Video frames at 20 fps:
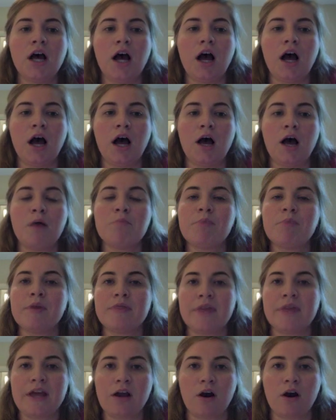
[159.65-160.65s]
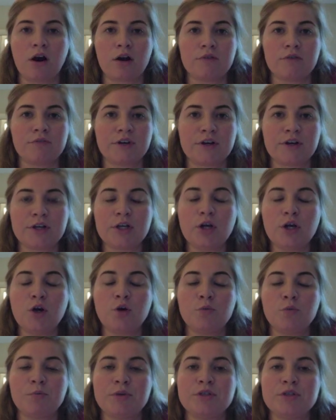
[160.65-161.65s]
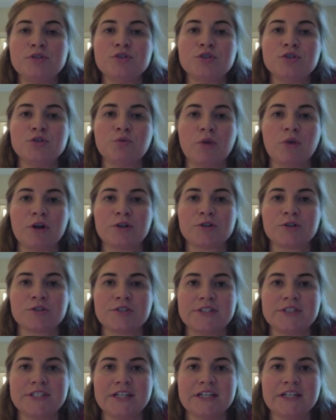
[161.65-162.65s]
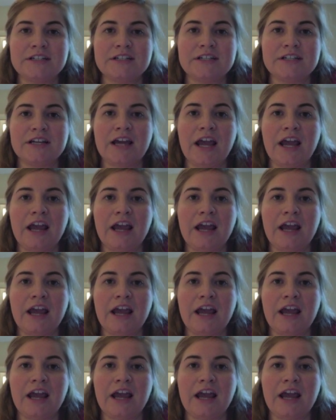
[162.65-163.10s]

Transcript: but they are very open to understanding